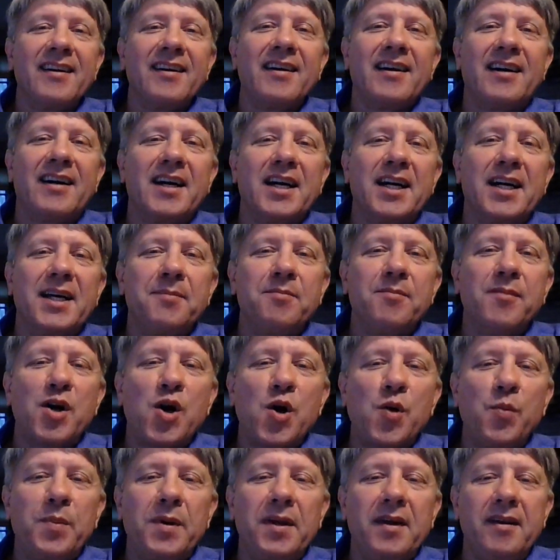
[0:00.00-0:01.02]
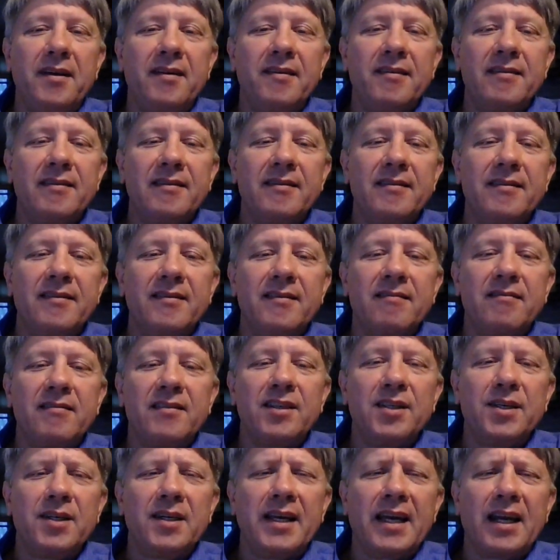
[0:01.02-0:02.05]
I'm hoping
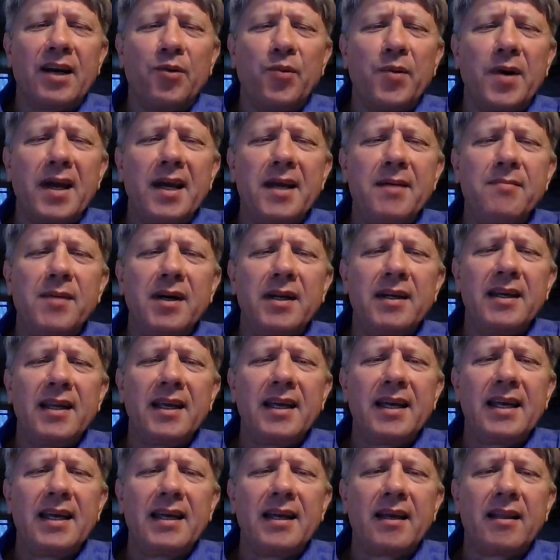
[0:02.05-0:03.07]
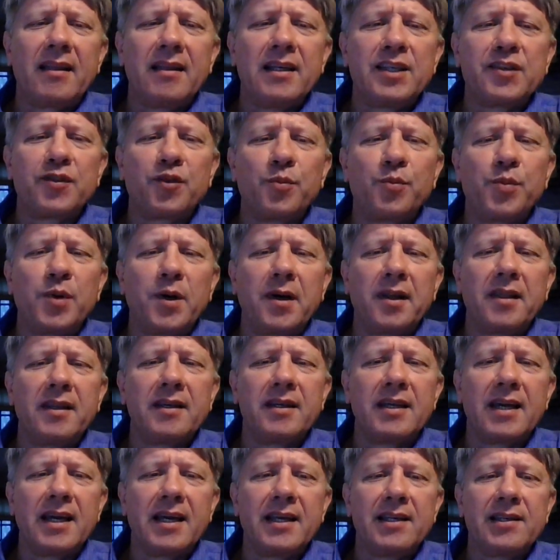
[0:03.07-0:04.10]
to get away Monday, at least for part of the
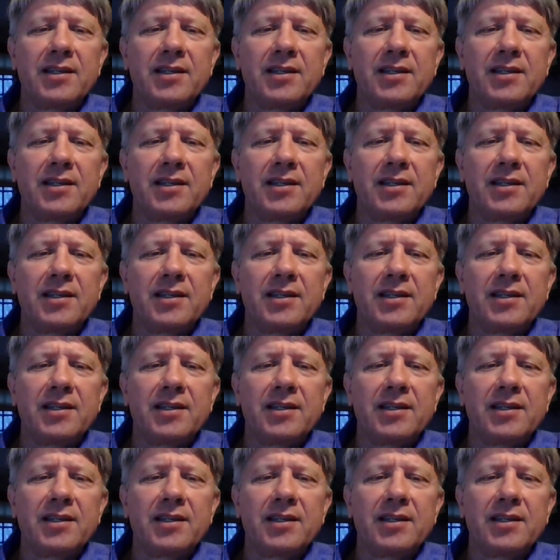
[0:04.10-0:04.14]
day.